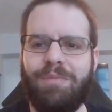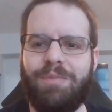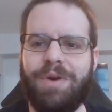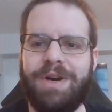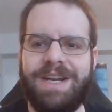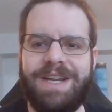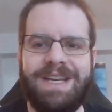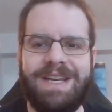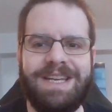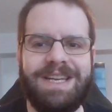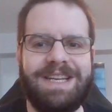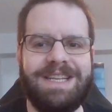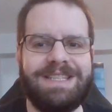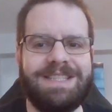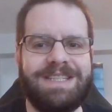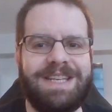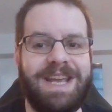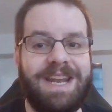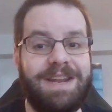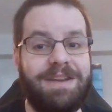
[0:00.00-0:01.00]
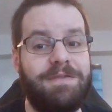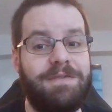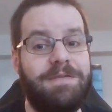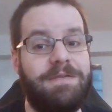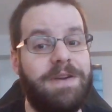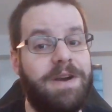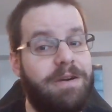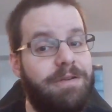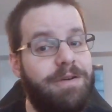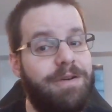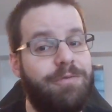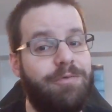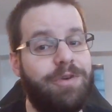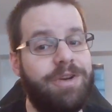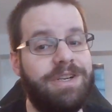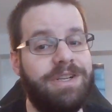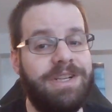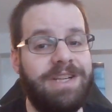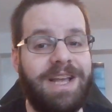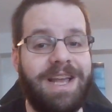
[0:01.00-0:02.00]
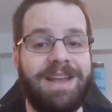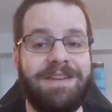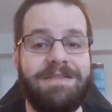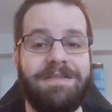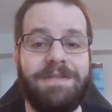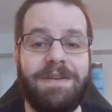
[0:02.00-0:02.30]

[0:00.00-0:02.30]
but is getting very real and